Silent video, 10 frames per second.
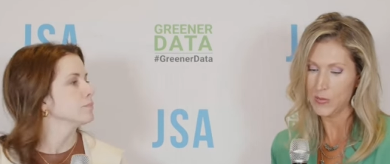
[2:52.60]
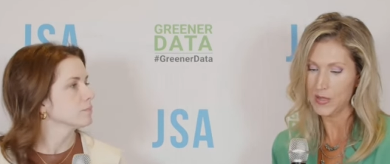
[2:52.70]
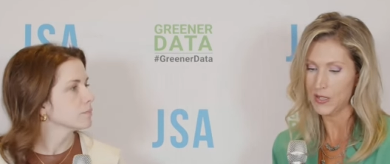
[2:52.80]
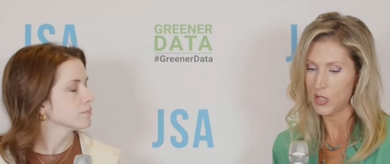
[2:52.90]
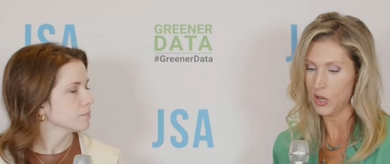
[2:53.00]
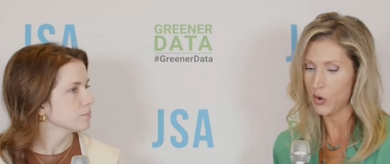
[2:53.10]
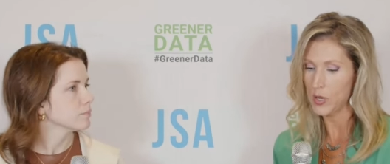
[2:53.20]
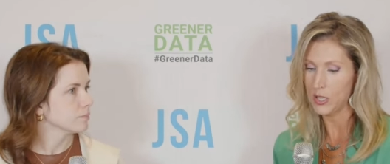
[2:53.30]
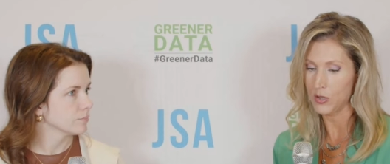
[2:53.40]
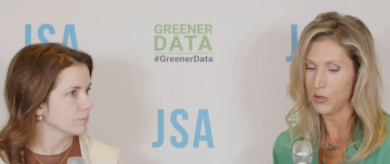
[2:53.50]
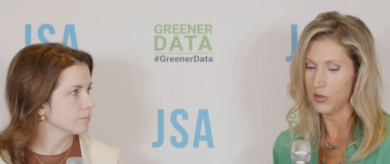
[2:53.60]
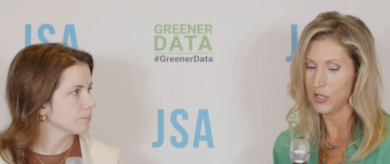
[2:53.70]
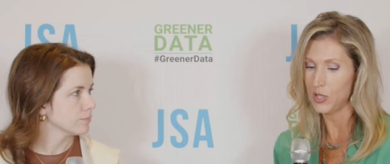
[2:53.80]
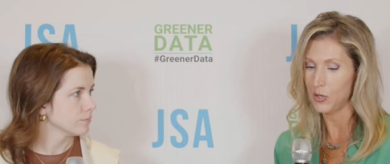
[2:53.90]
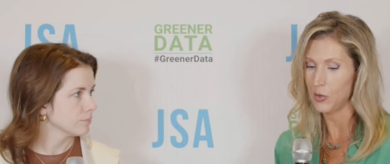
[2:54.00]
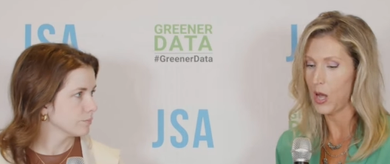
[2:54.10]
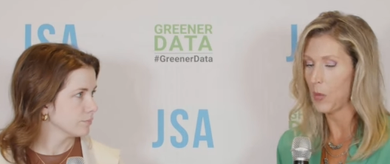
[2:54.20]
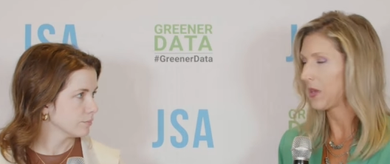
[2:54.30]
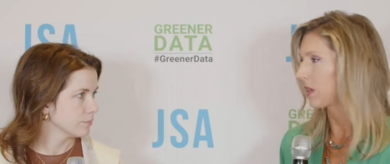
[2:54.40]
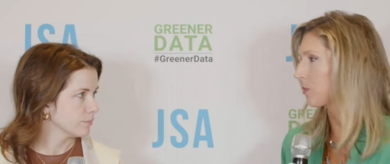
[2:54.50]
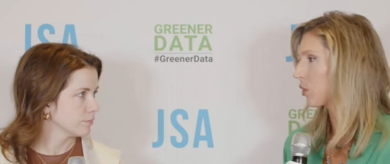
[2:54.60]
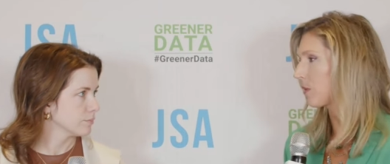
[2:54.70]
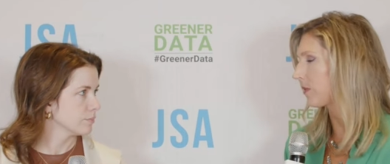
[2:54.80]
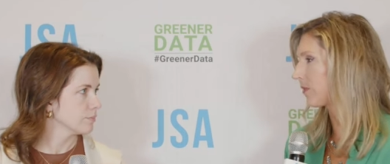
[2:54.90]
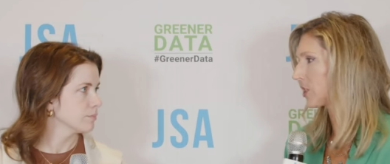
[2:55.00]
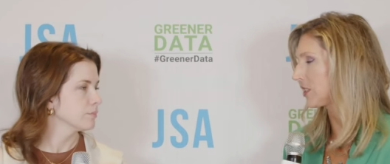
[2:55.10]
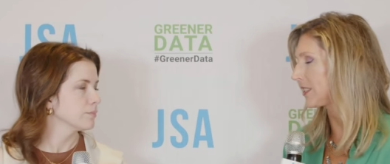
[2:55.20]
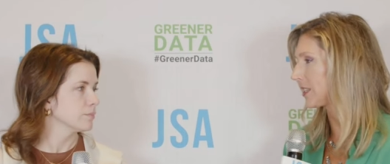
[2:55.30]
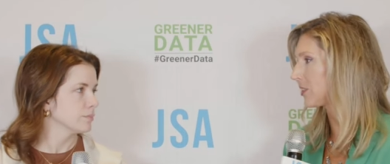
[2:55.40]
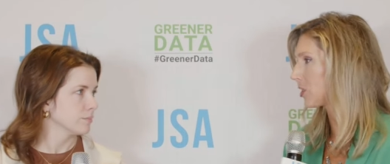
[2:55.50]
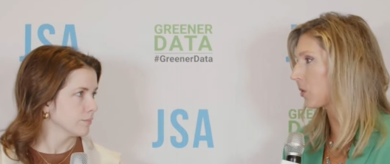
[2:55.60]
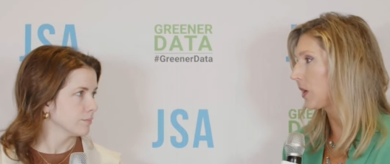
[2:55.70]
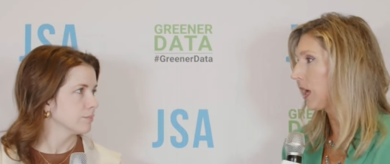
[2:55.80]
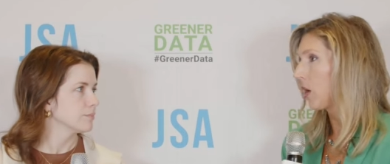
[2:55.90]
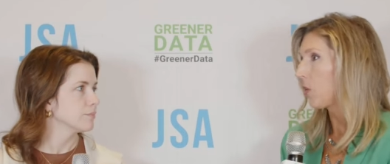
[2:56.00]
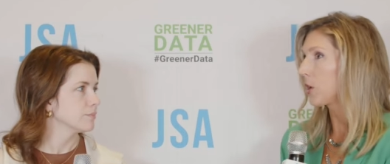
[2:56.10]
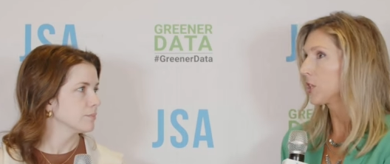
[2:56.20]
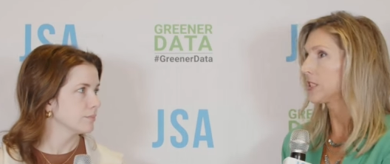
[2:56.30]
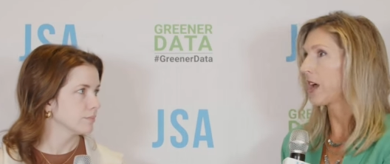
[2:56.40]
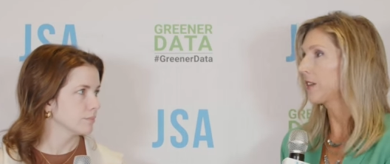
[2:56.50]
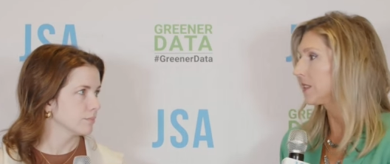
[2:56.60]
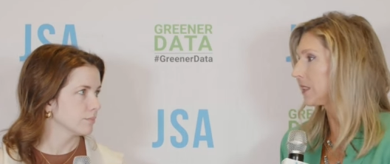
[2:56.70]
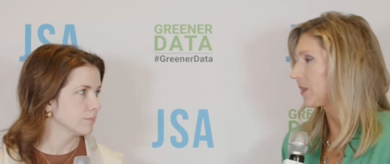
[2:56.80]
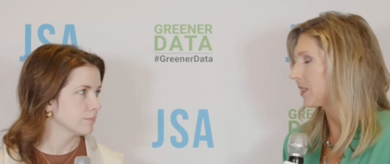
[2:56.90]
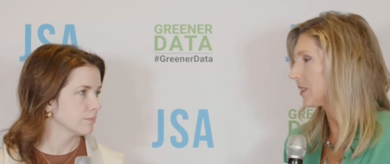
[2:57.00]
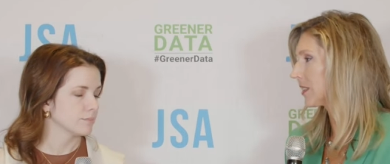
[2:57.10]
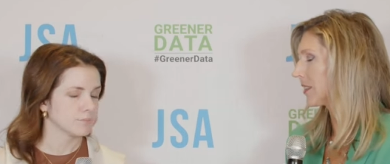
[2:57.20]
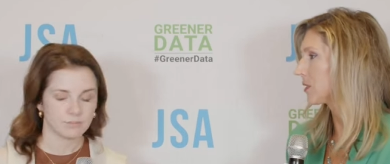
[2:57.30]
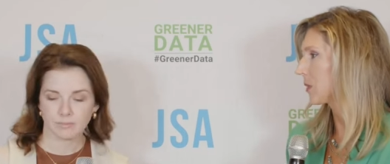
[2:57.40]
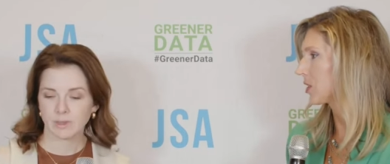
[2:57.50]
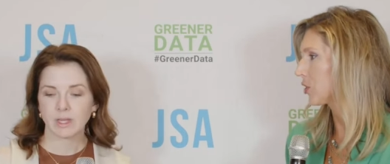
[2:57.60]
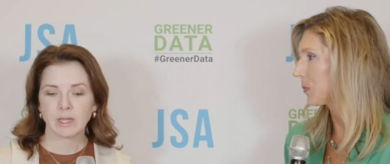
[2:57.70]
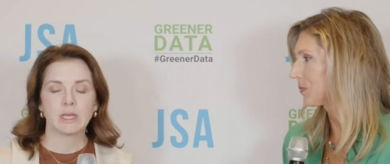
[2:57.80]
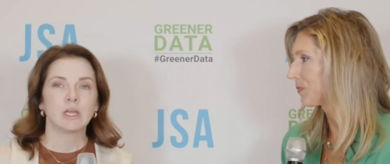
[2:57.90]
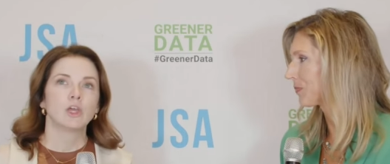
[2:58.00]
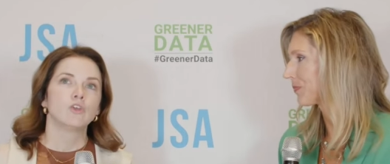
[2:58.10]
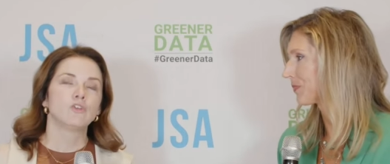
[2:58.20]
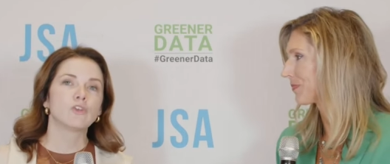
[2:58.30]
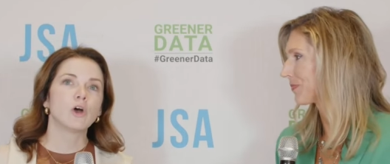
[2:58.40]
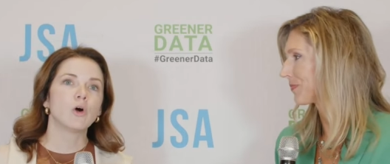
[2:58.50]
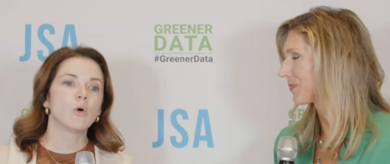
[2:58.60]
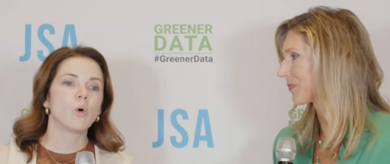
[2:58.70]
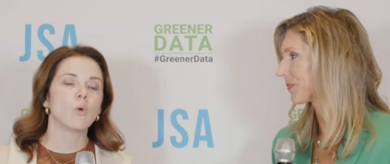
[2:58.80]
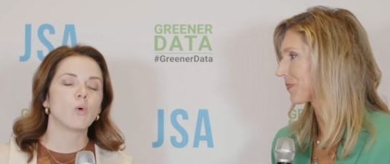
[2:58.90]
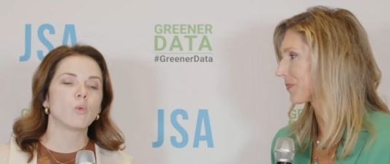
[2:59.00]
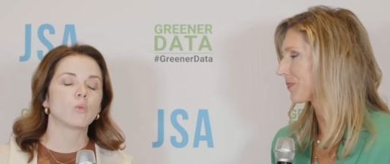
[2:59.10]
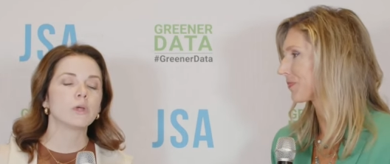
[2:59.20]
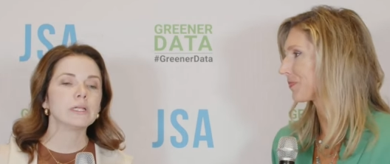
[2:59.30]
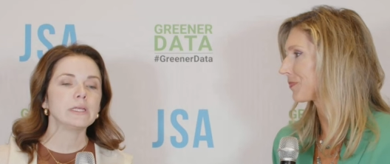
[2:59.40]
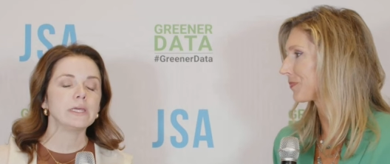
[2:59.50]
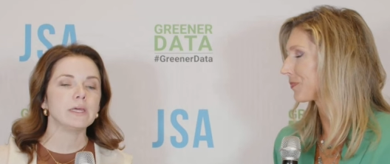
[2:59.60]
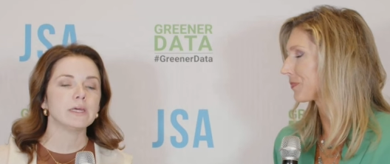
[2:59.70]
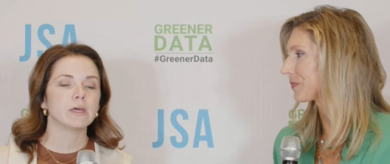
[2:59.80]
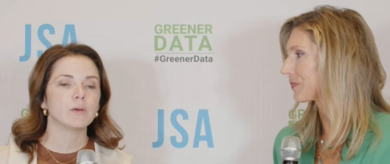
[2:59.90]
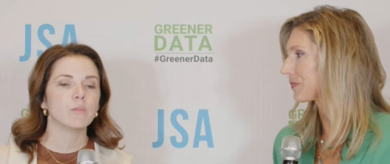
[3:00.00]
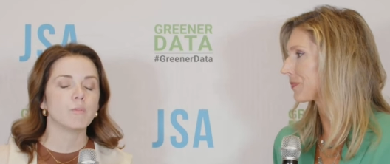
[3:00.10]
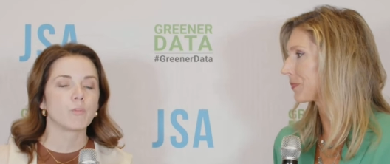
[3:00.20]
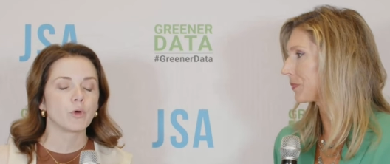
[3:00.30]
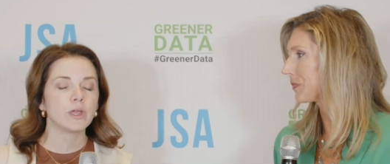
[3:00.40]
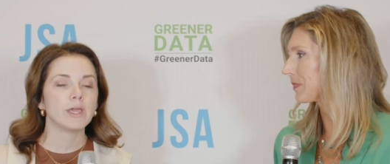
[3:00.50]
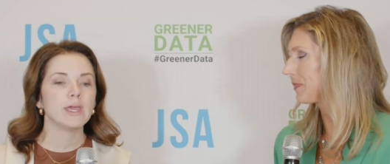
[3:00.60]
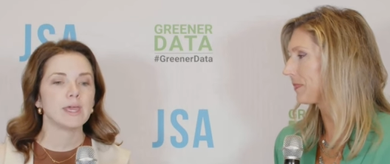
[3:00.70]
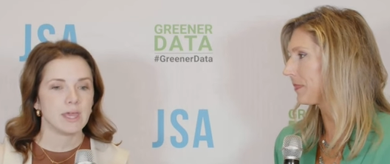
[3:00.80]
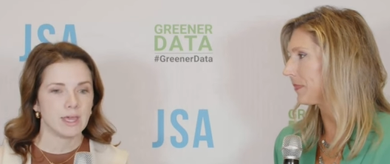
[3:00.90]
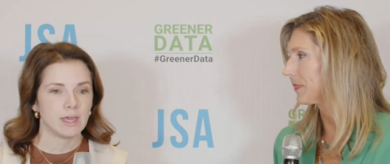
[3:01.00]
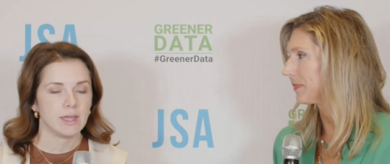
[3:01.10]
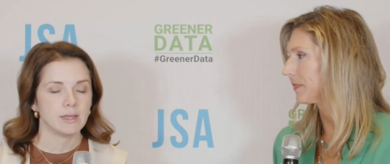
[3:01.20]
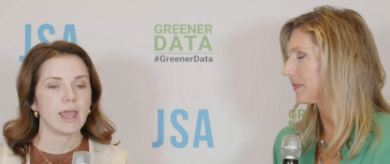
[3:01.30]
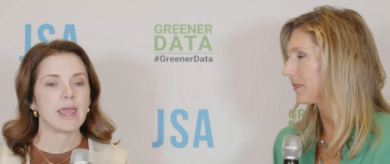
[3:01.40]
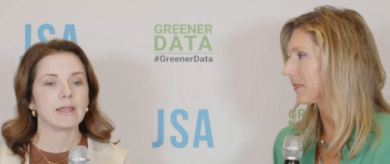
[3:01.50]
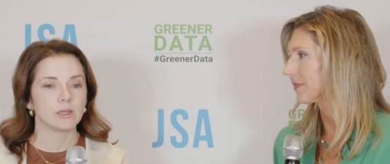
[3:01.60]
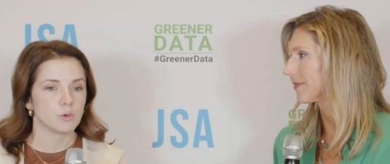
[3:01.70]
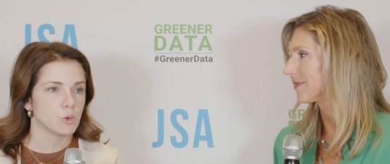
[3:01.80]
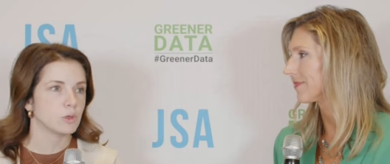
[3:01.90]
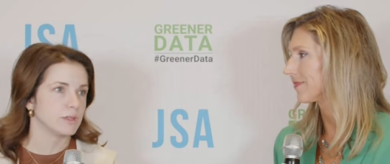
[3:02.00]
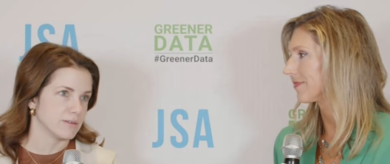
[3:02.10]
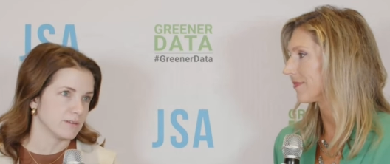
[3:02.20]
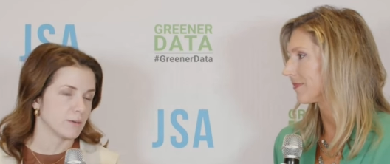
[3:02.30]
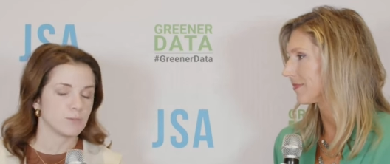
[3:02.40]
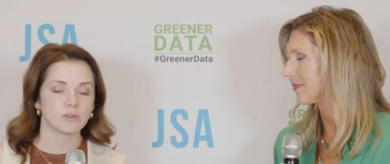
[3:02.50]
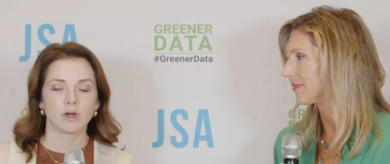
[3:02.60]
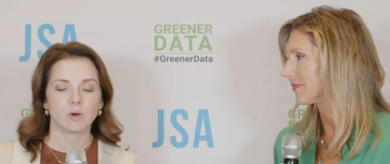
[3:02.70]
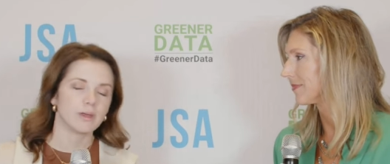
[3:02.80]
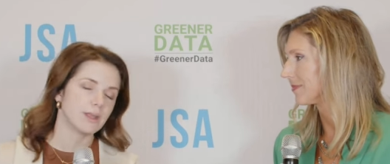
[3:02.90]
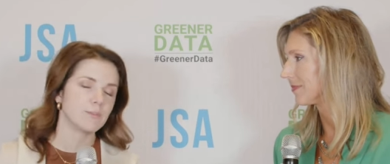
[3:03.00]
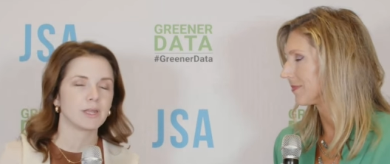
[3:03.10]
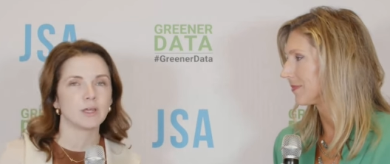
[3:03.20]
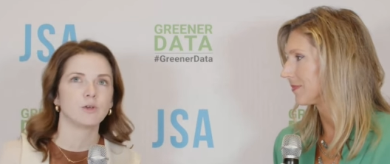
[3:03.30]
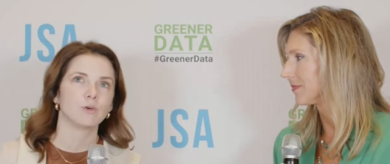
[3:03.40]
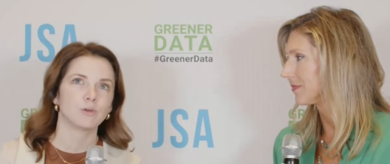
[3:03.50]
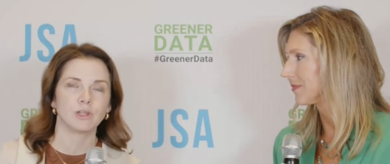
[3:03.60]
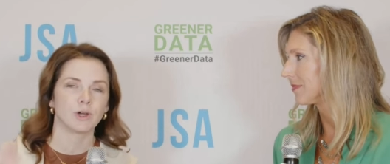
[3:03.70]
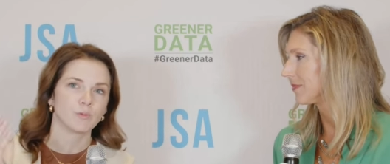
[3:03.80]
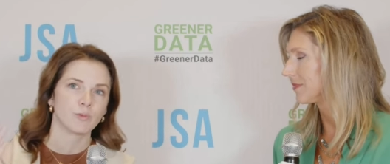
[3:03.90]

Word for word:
Speaker 1: I mean, these are critical to helping improve efficiency. So where does Nautilus fit into this picture?
Speaker 2: So really bringing in a liquid cooling system. So anybody who you know